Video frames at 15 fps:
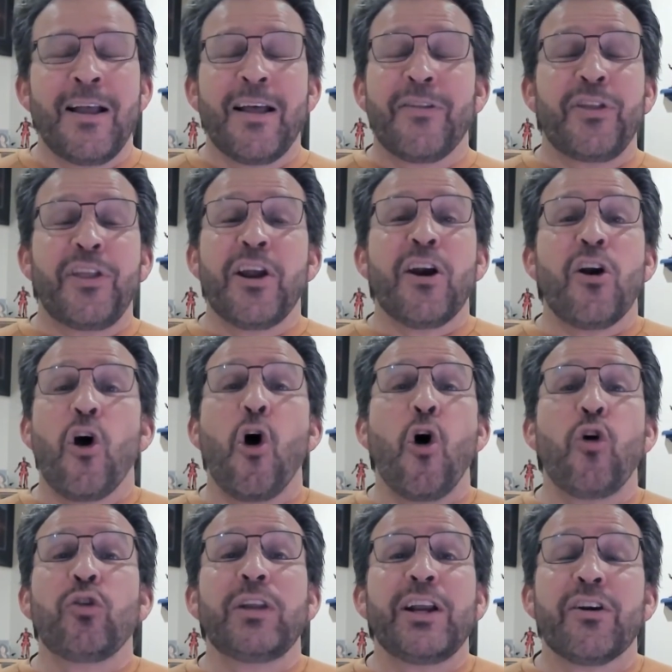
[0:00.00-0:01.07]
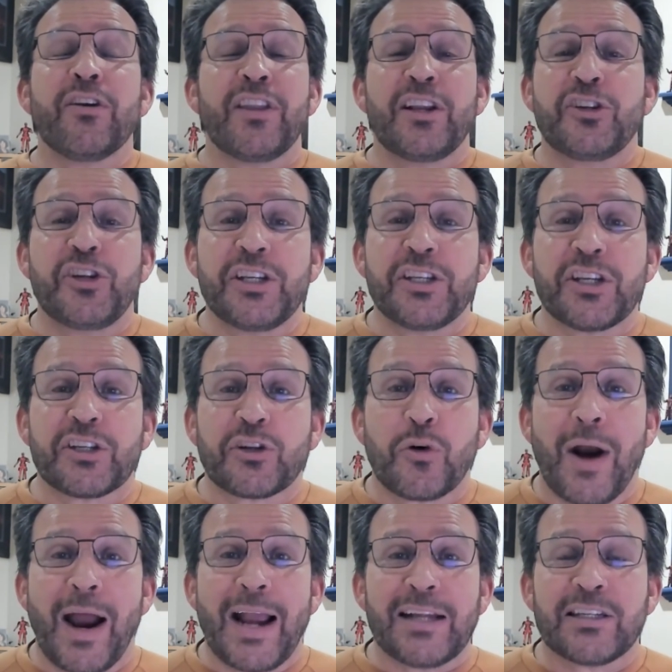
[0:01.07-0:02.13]
They're holier than Jesus
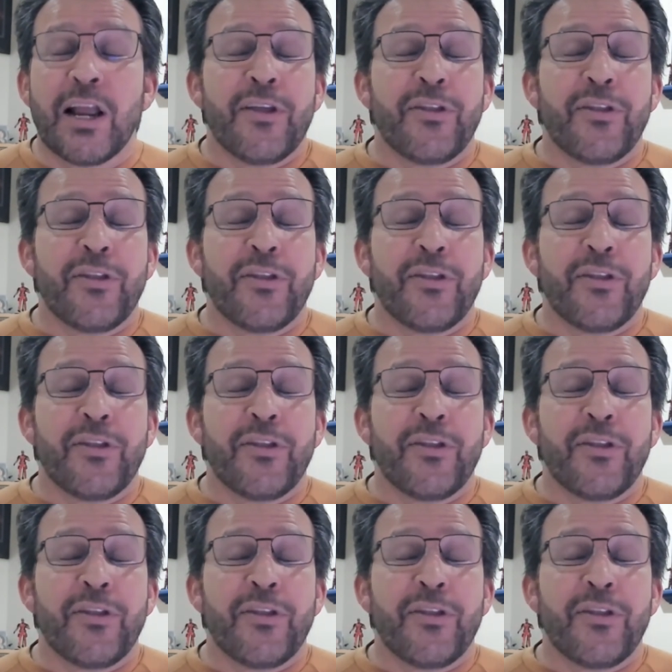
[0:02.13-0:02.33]
Christ.